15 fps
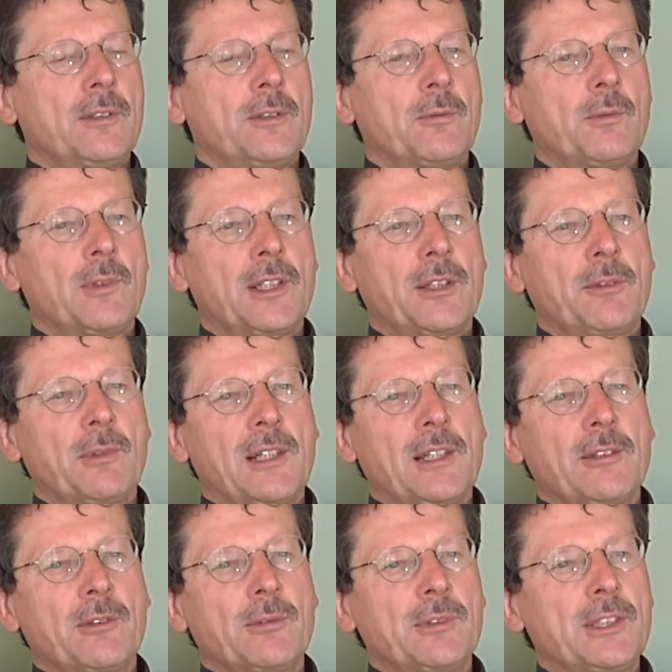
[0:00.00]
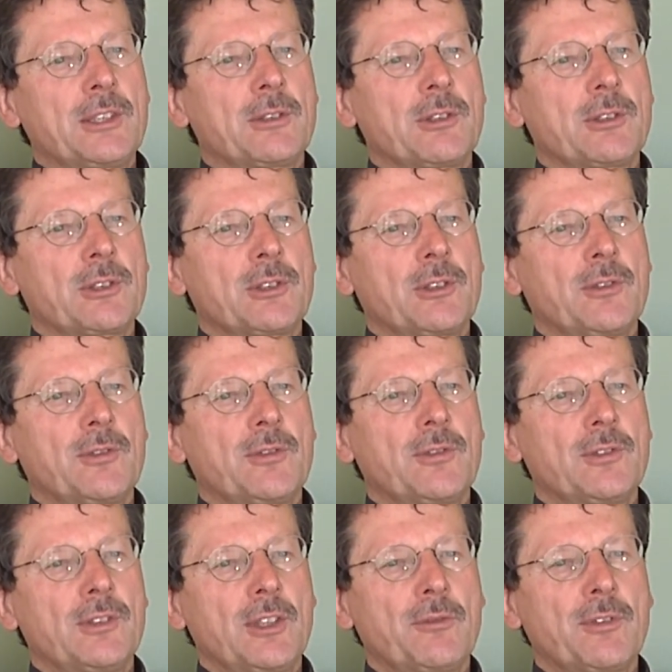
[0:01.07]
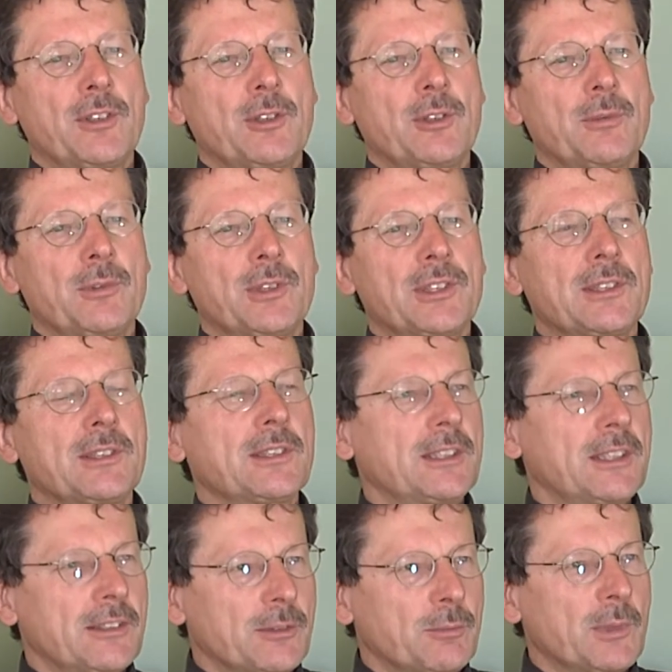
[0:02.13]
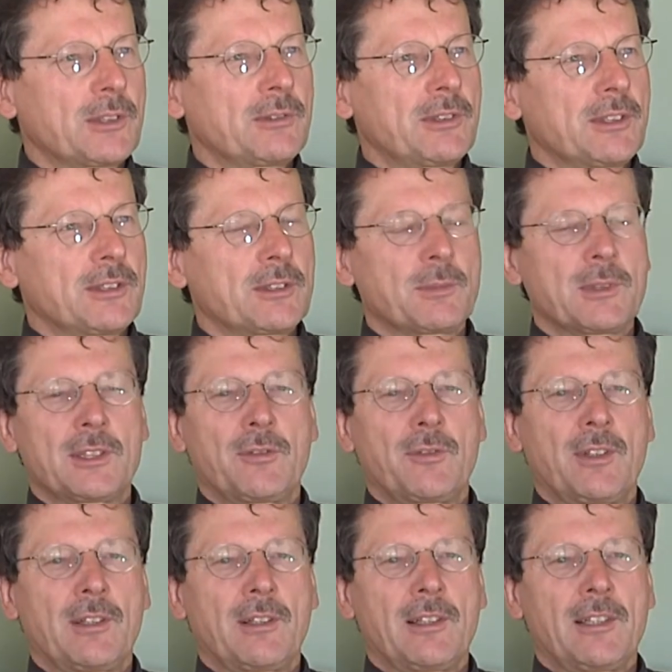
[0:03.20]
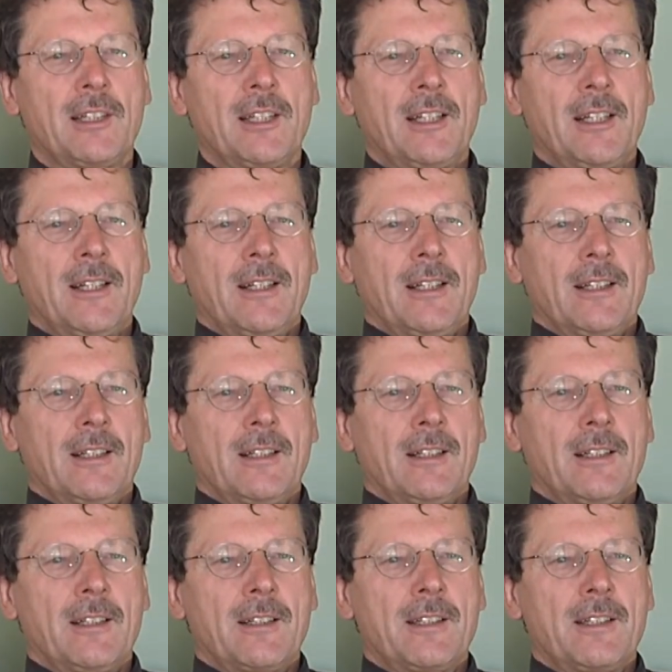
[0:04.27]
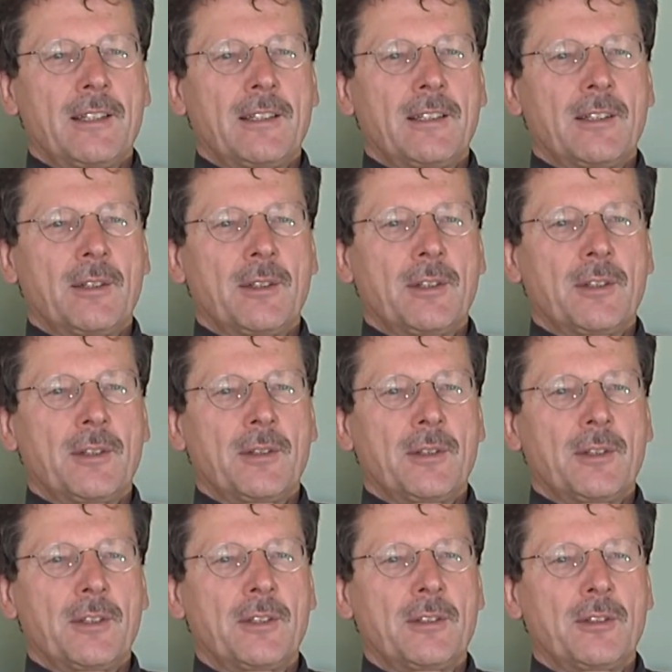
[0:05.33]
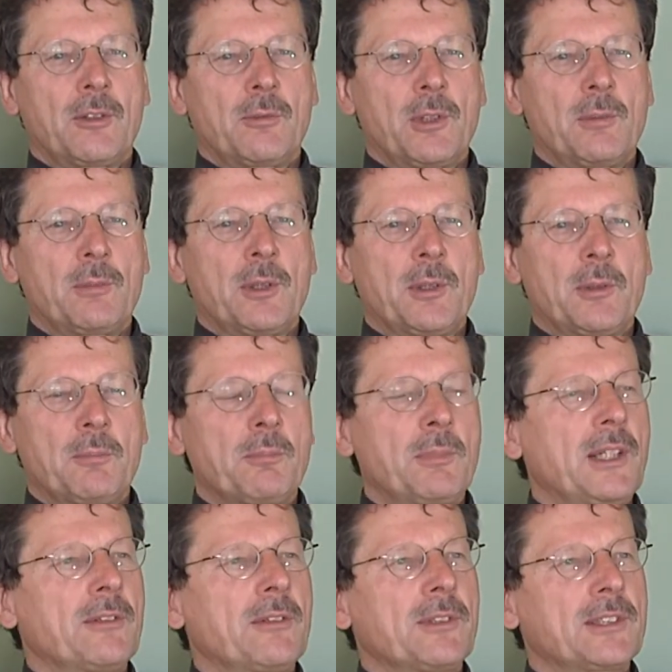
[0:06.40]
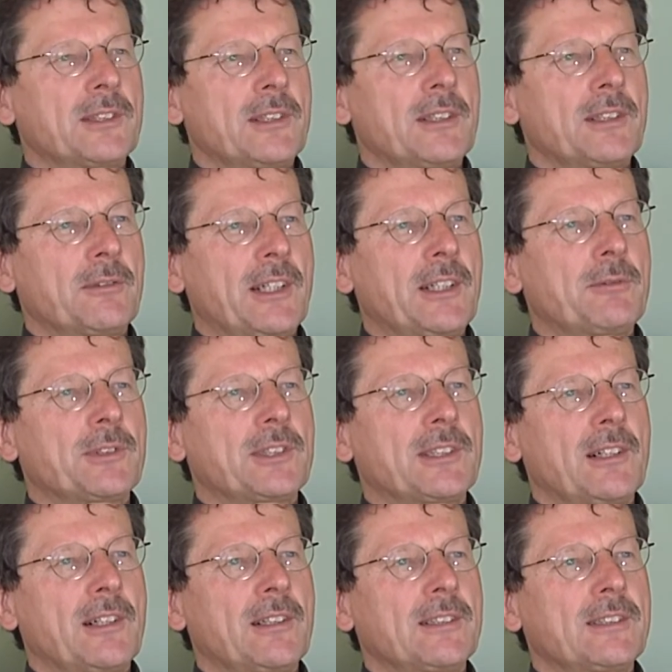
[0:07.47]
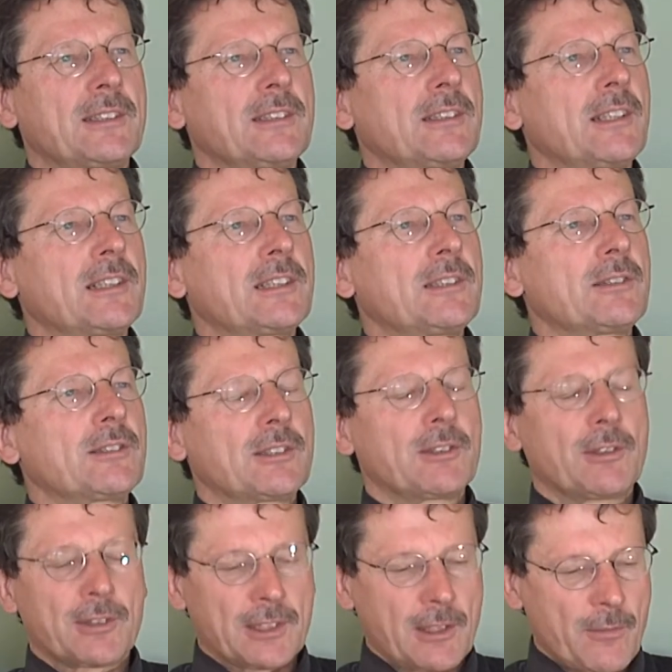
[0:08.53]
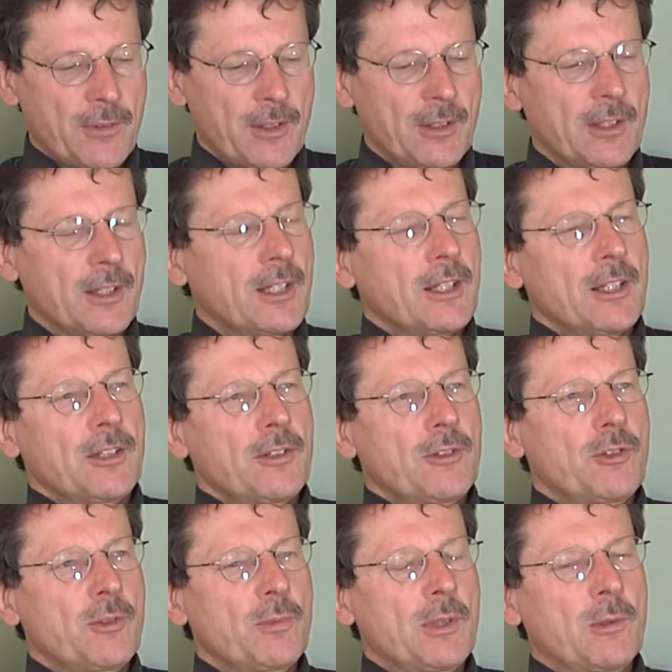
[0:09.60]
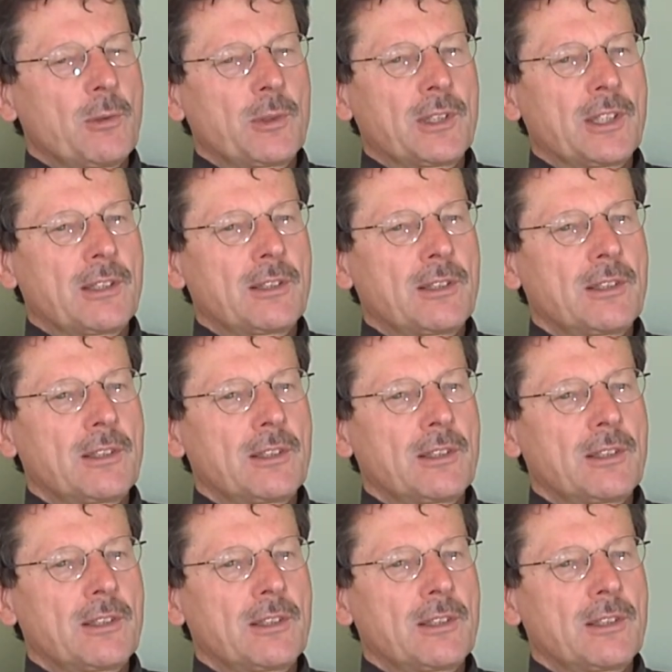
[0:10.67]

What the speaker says: very well-known research of different universities here in Madrid specifically, I think there will be great results in the next years. Not something to be looked at